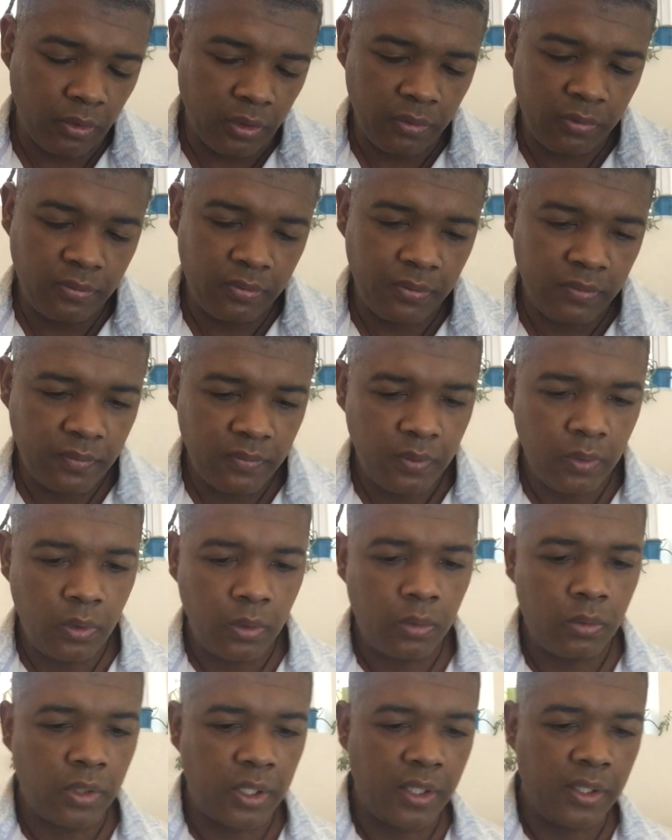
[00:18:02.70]
of?
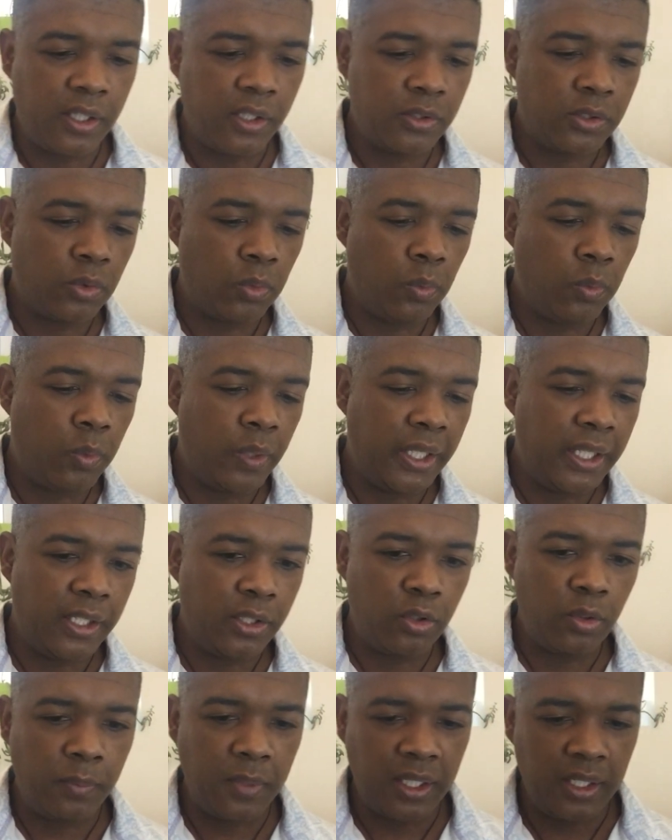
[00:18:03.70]
Okay, that's way
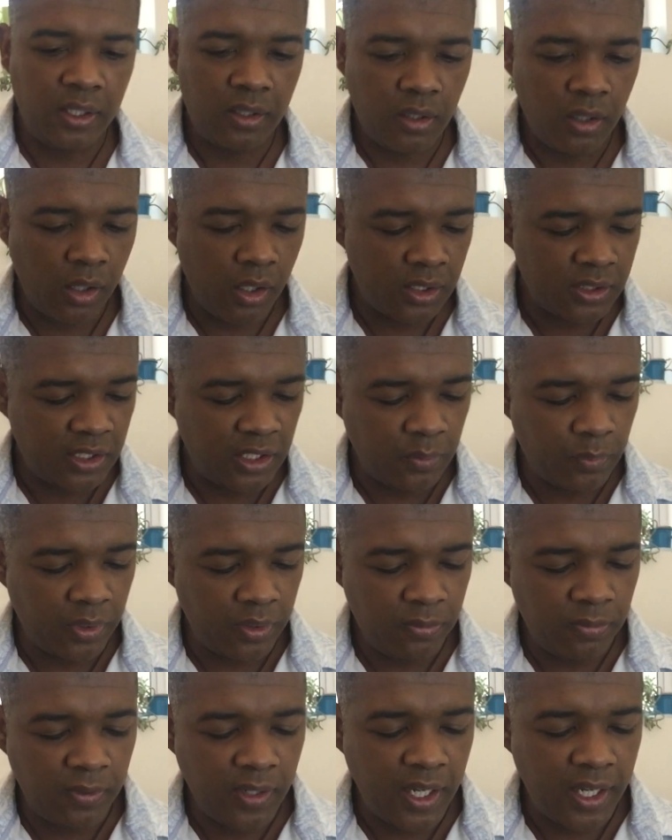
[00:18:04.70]
too many cards that
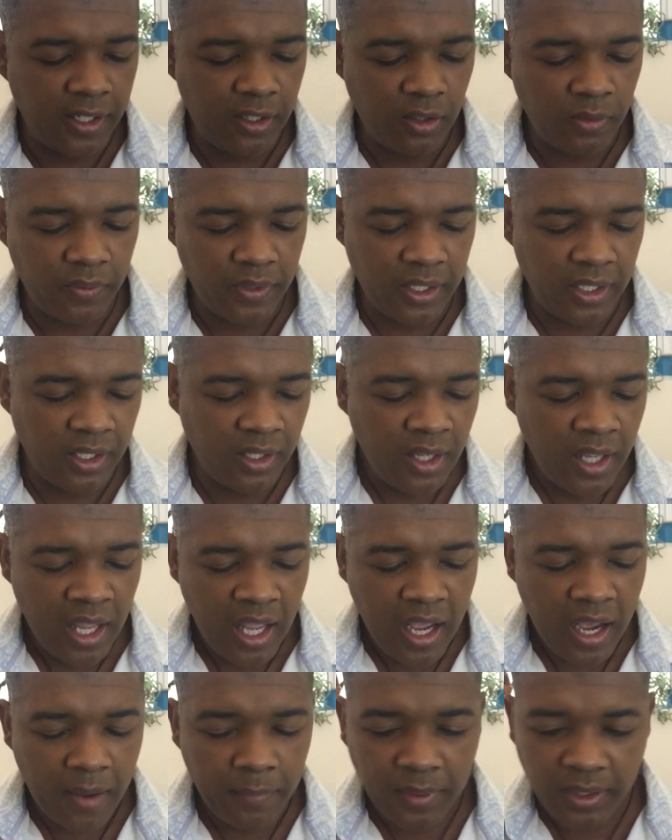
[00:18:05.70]
went flying over there.
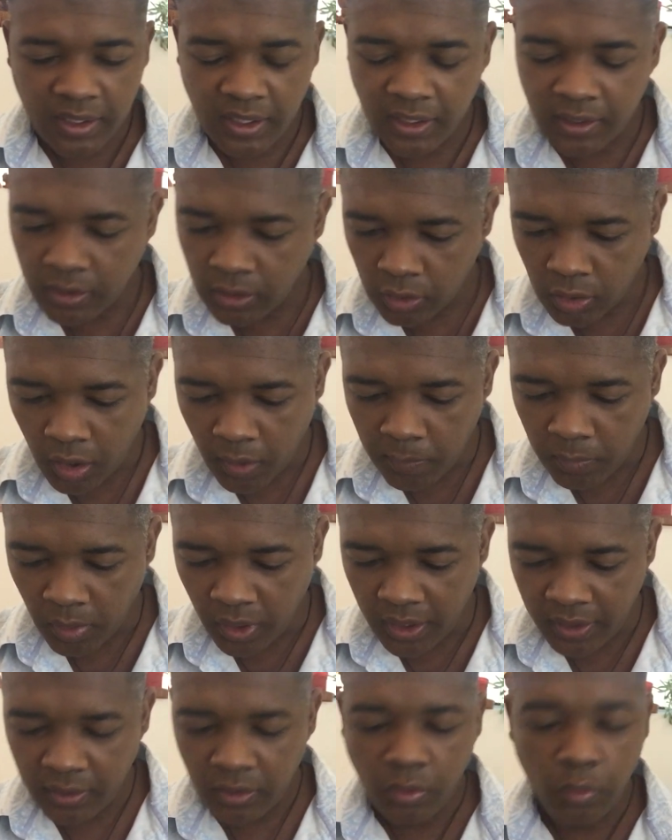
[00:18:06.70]
I'm going to take the top
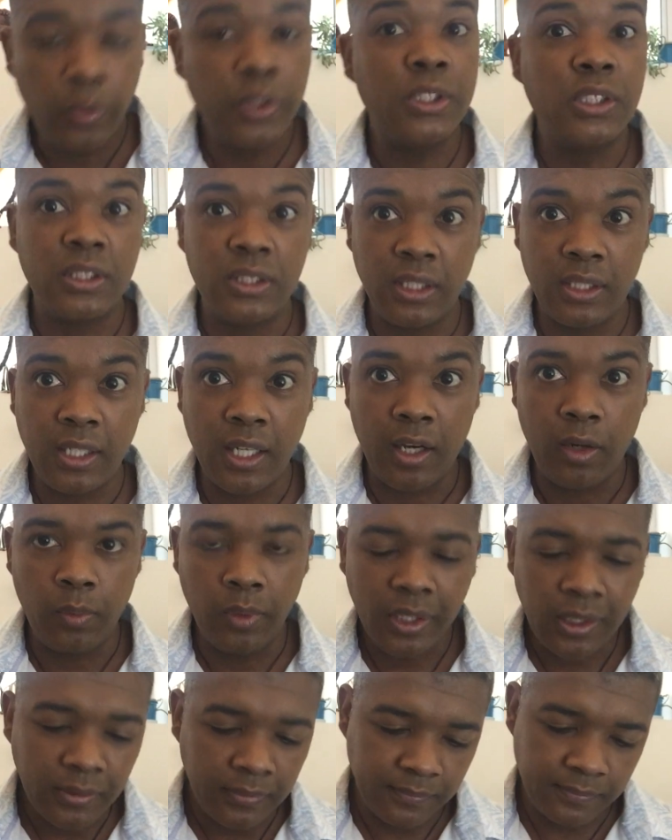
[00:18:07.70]
one, which is the
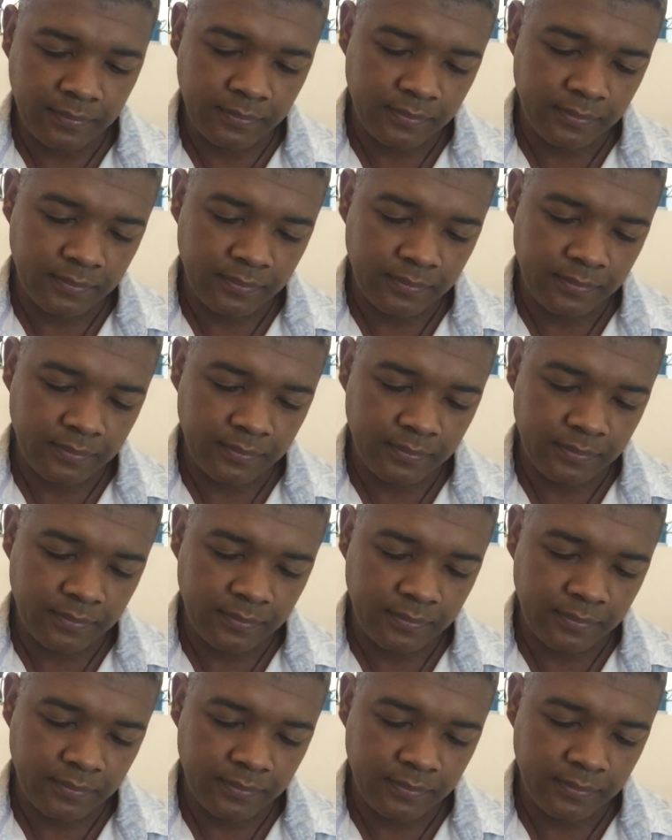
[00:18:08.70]
Tower,